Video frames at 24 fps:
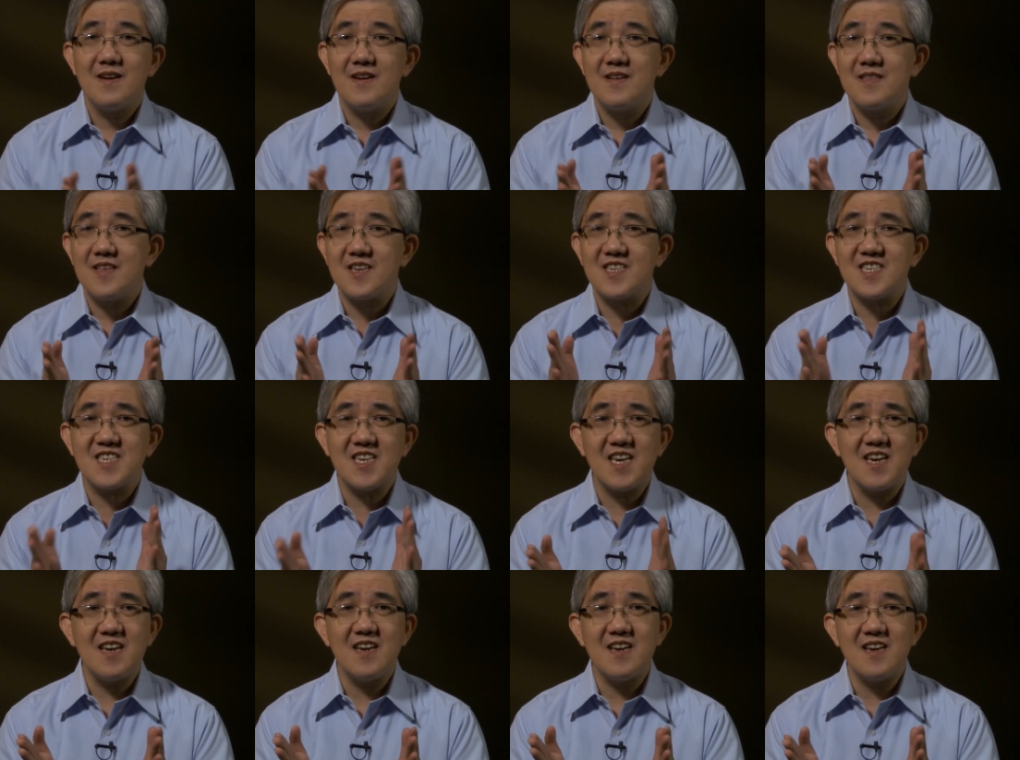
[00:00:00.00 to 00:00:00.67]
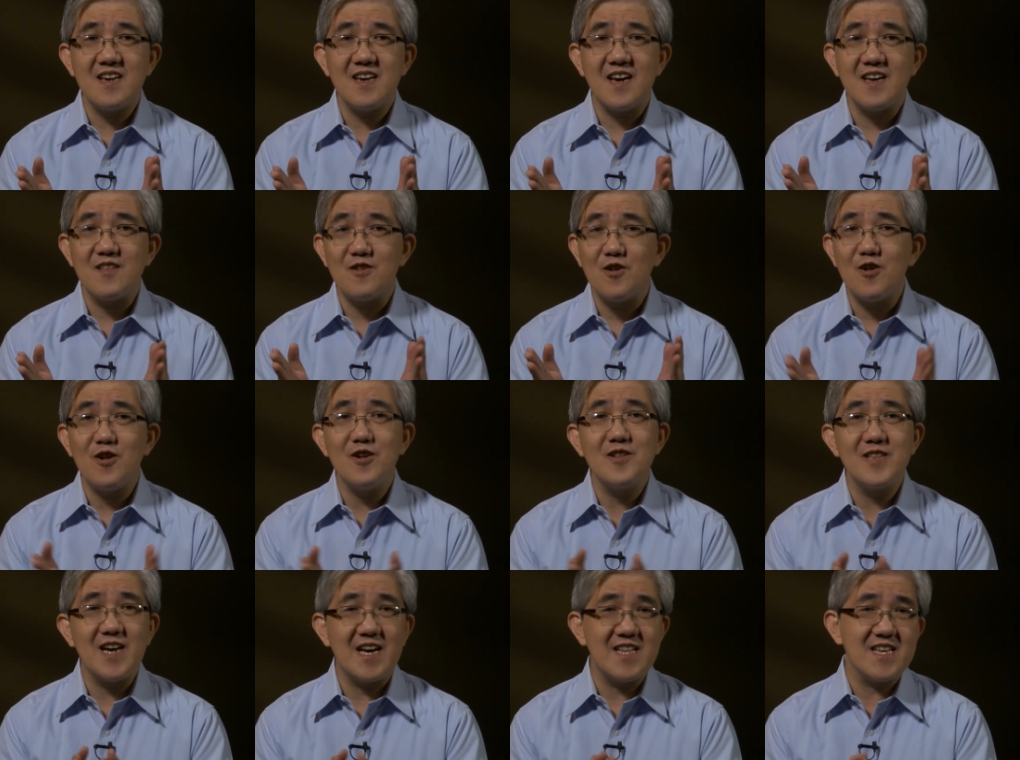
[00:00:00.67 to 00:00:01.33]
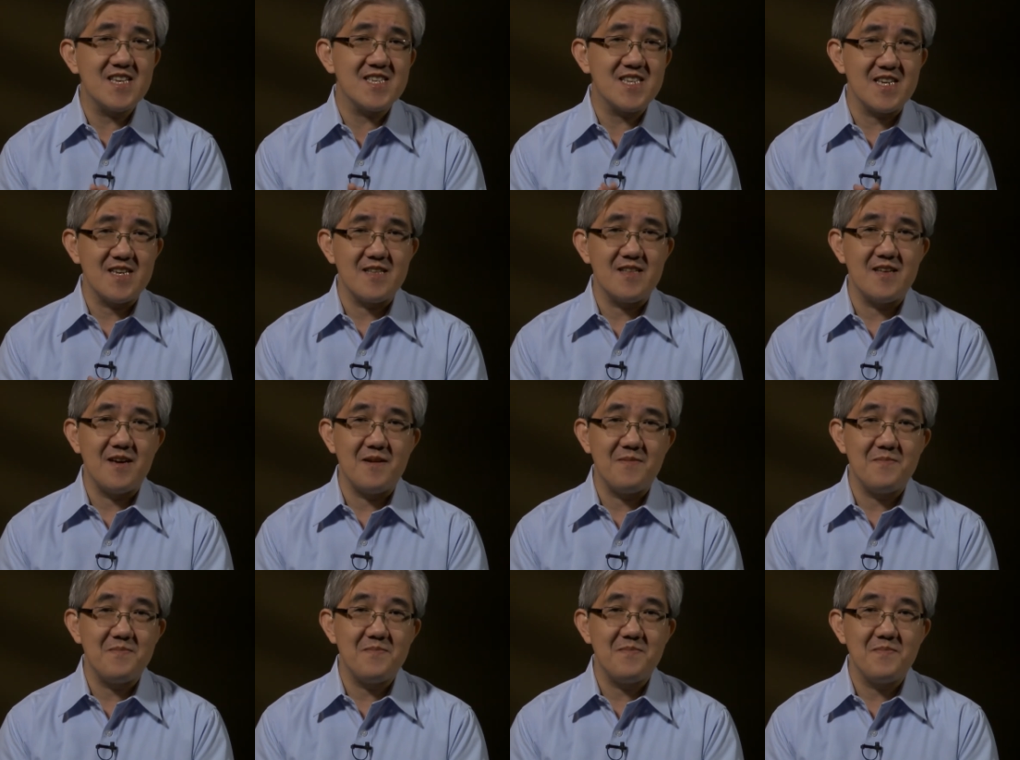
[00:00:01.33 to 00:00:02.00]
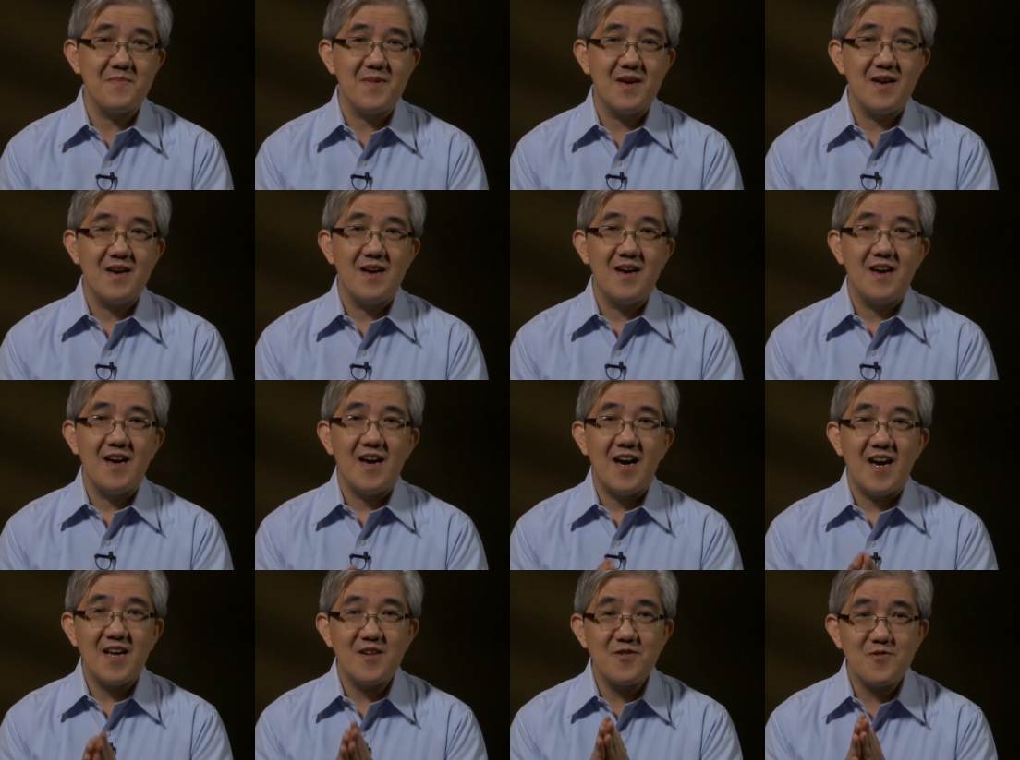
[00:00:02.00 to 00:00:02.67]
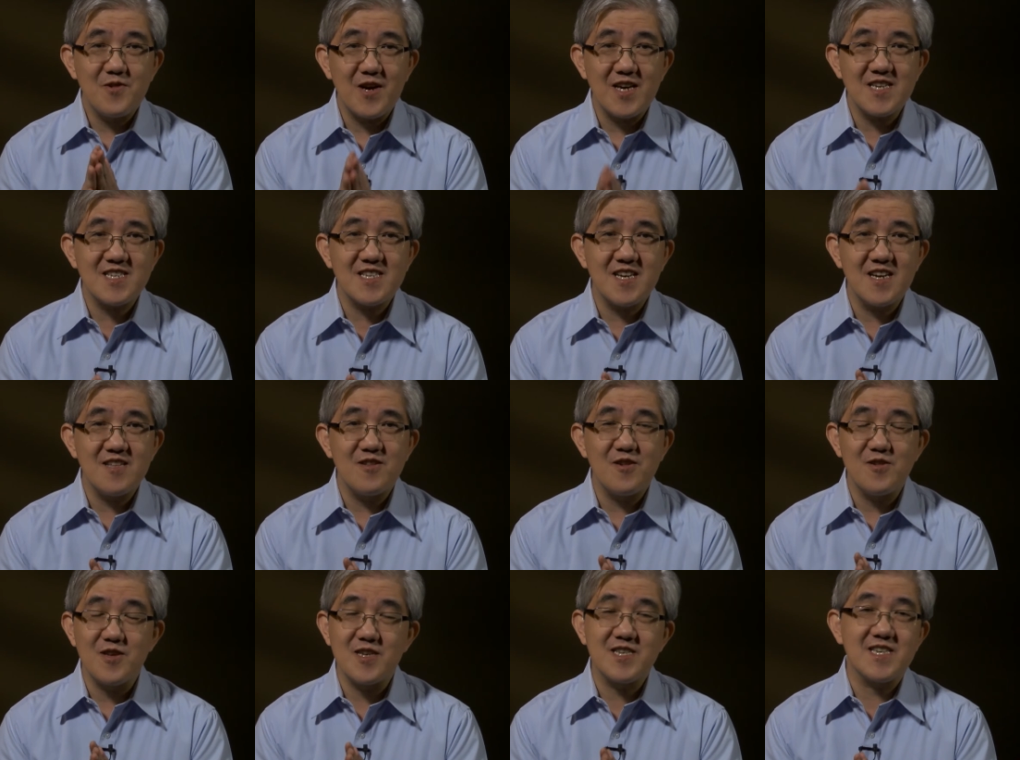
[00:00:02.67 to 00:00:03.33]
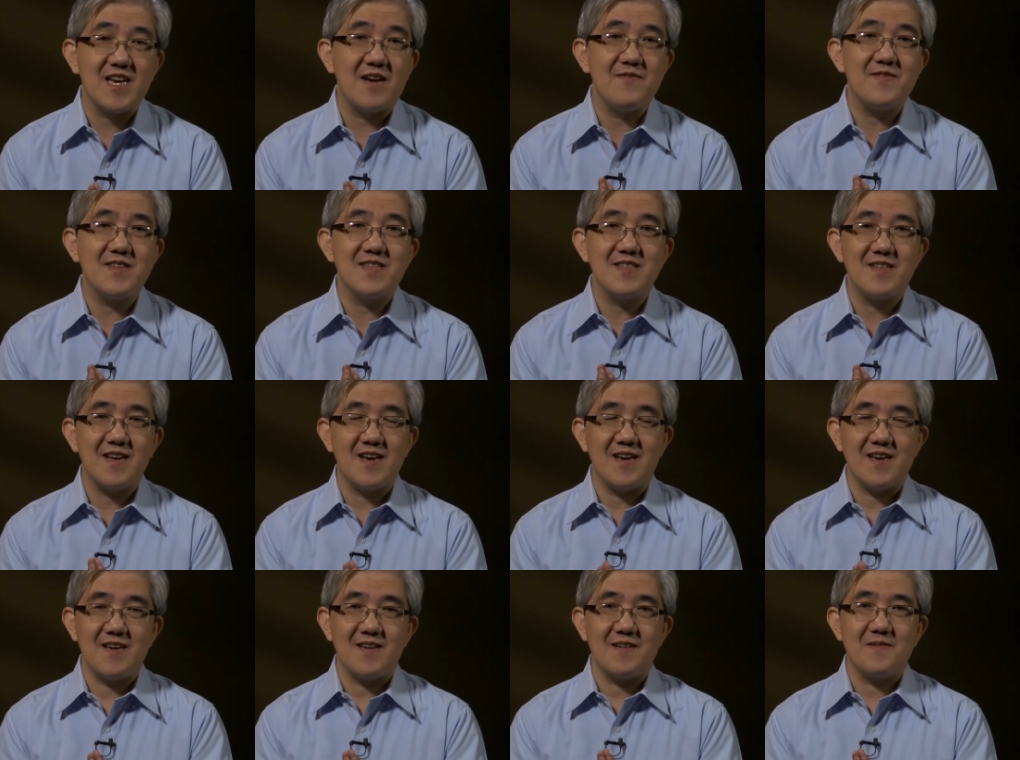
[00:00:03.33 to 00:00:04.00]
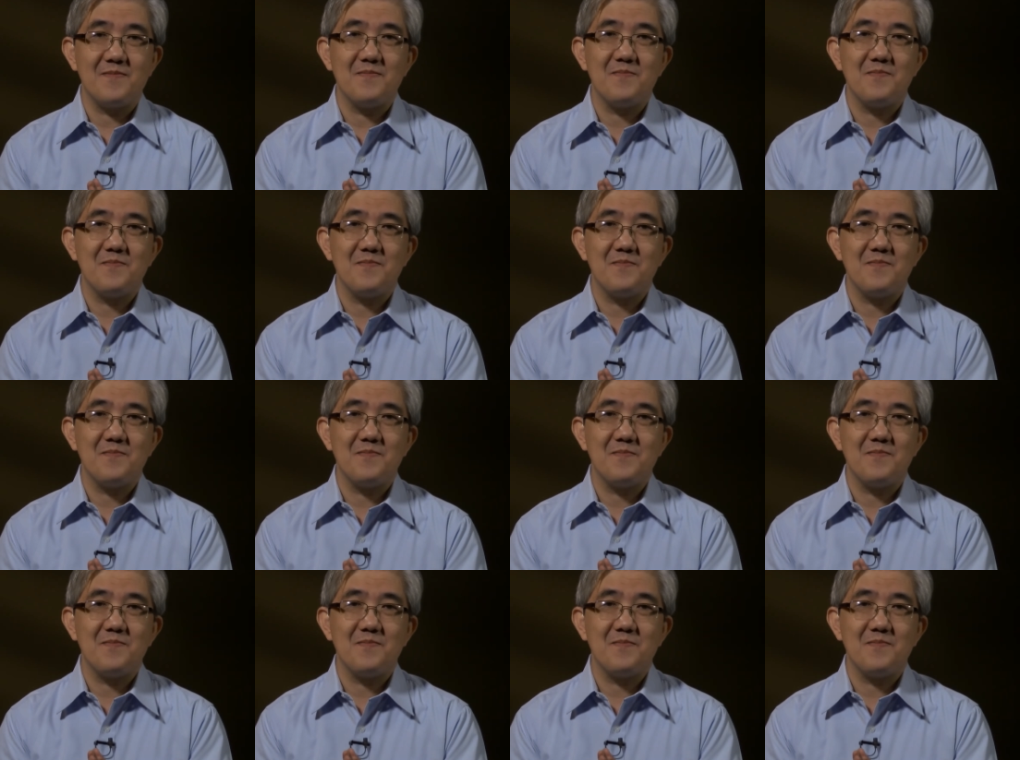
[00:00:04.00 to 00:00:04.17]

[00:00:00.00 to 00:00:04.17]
the sea and all that is in them, and rested on the seventh day.